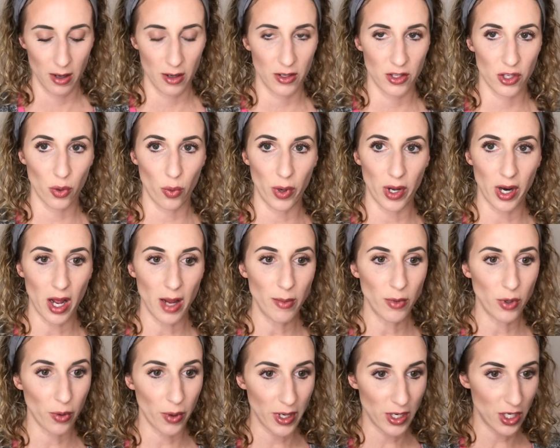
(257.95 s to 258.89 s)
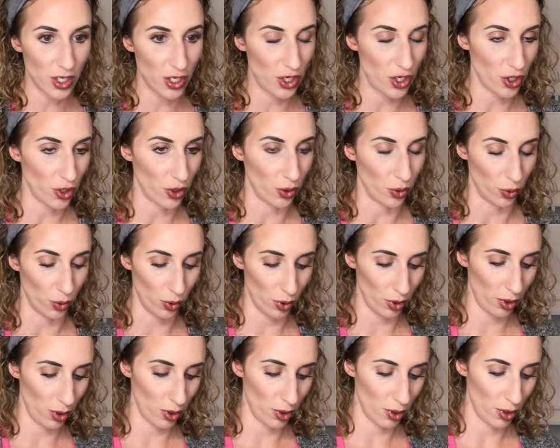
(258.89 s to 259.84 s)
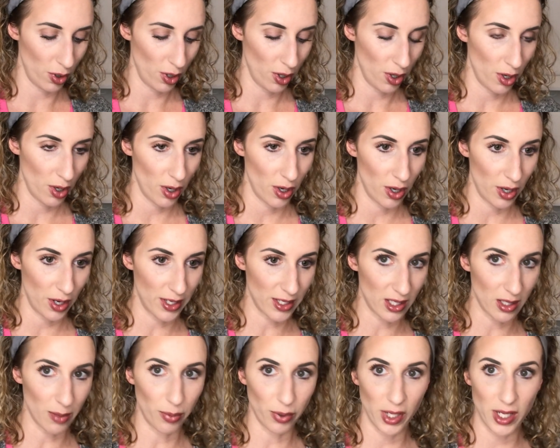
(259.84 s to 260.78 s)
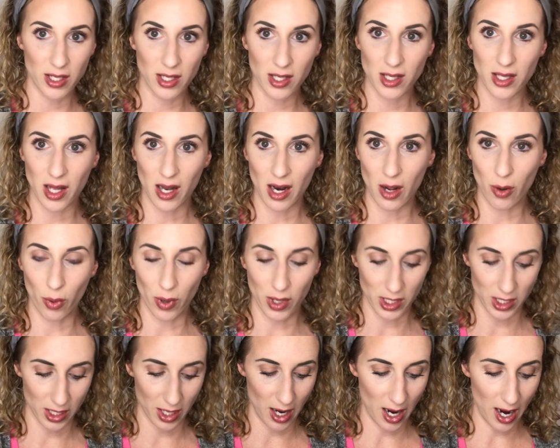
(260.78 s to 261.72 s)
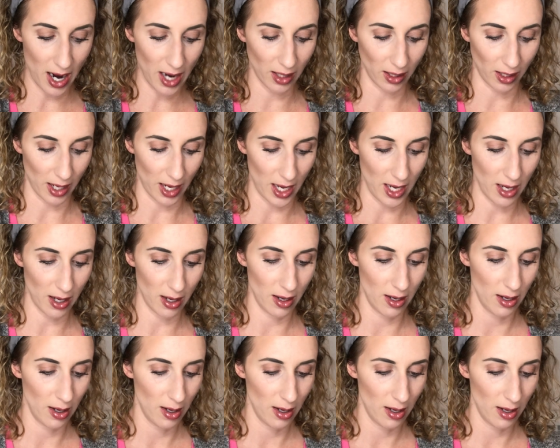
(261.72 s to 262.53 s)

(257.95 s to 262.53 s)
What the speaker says: So what I'm going to do is the places that I want to highlight,